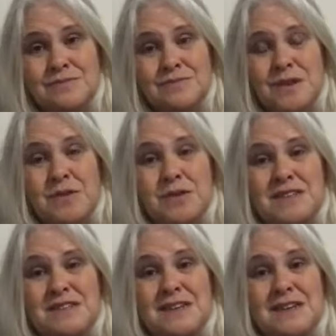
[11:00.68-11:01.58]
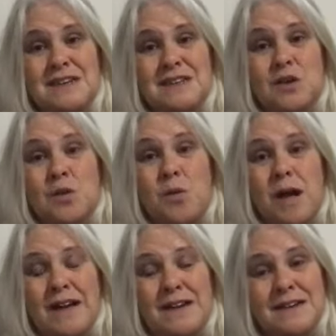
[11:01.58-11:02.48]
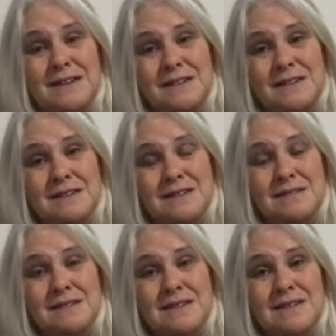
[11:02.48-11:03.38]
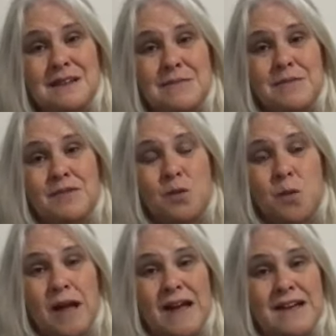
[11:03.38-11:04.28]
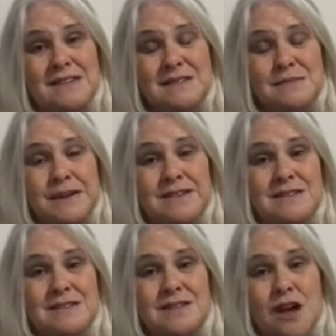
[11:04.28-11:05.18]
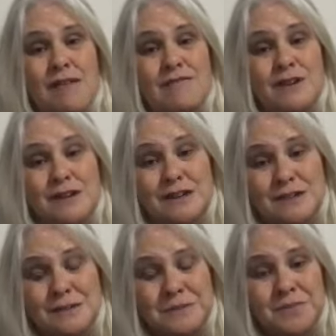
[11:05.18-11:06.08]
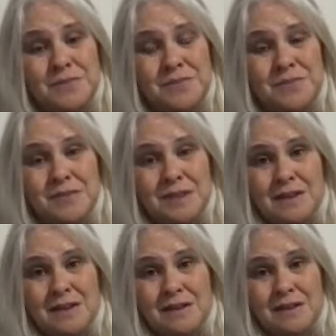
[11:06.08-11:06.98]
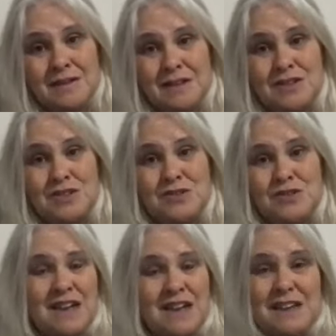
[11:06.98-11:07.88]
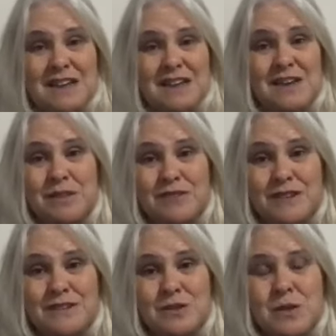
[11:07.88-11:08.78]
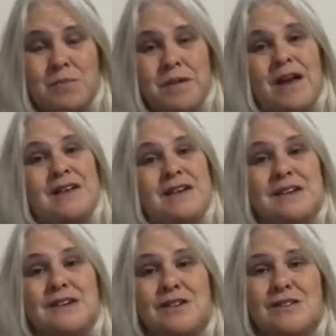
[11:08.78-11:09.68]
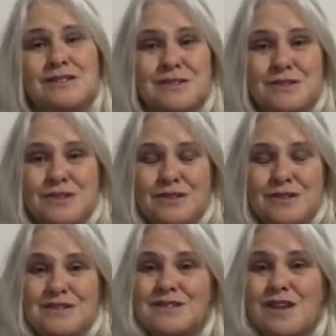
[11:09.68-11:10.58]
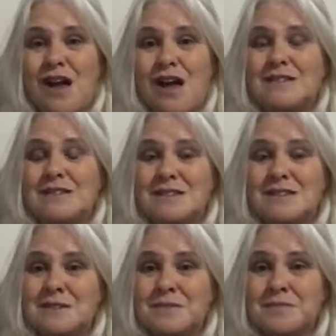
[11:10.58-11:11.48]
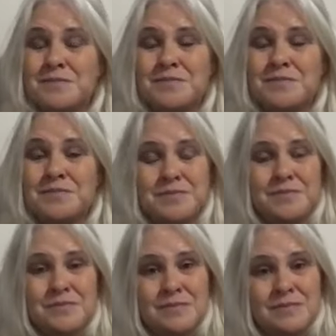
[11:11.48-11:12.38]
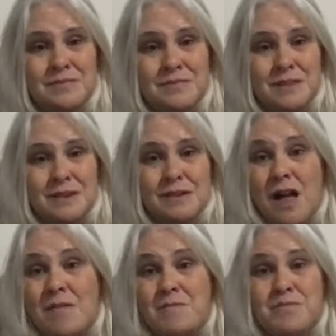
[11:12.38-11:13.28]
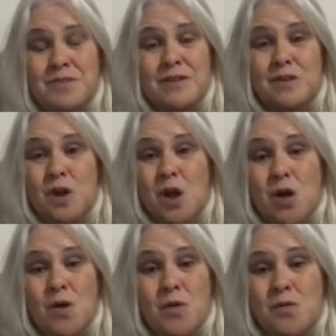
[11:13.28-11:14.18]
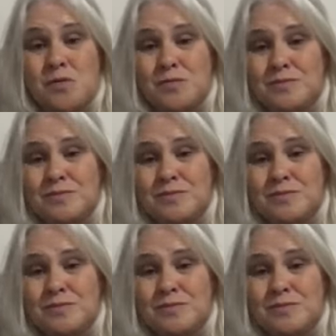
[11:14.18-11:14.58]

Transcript: Noticing the quiet and some of the quiet spaces offered. As you check in with physical body, also notice thoughts. They'll come, they'll go.